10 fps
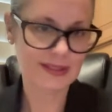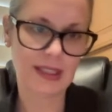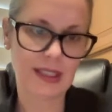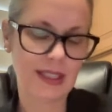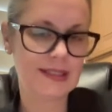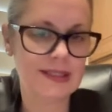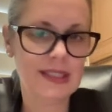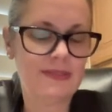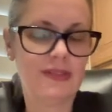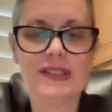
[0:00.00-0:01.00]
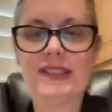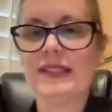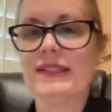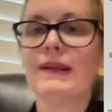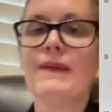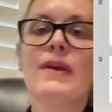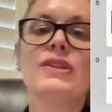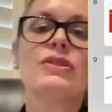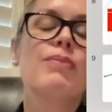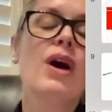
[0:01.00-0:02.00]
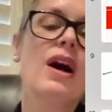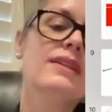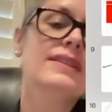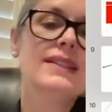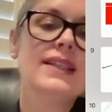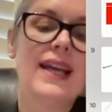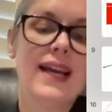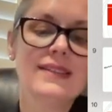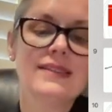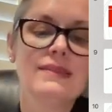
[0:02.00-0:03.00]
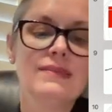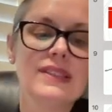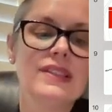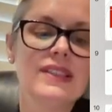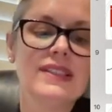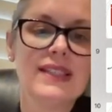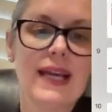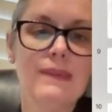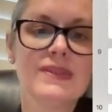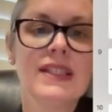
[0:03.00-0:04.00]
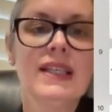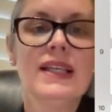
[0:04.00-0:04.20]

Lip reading: in the United States, for instance. So policy has some serious gaps